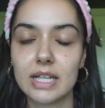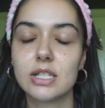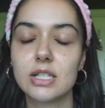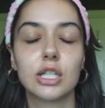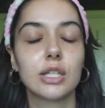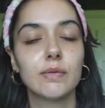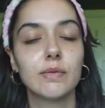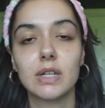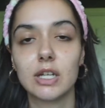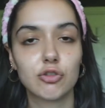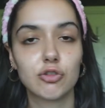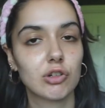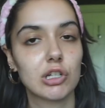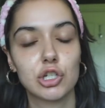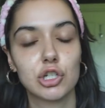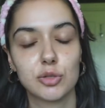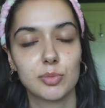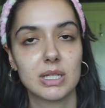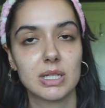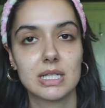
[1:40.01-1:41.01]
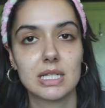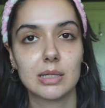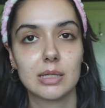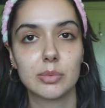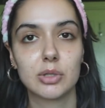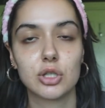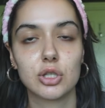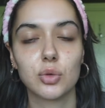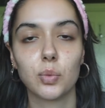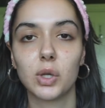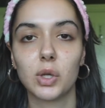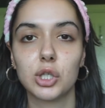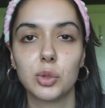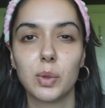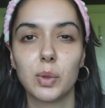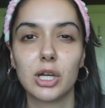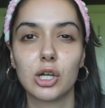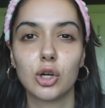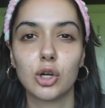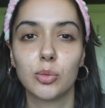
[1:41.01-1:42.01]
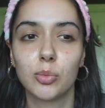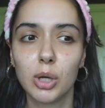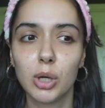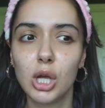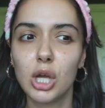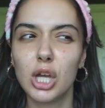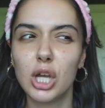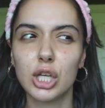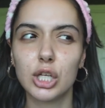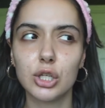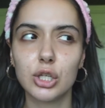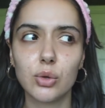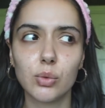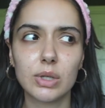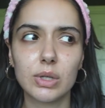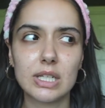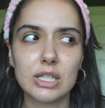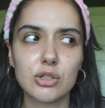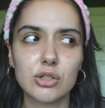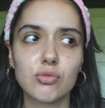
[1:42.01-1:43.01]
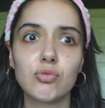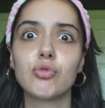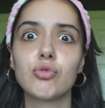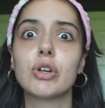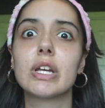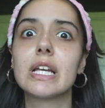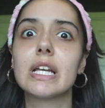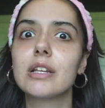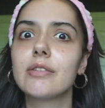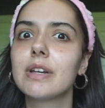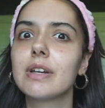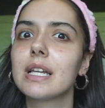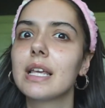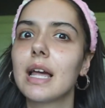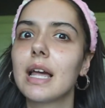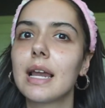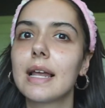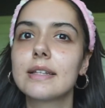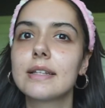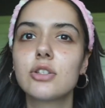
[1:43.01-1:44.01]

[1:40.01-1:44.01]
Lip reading: You've literally just been sleeping. So when you wake up, you don't need to really cleanse.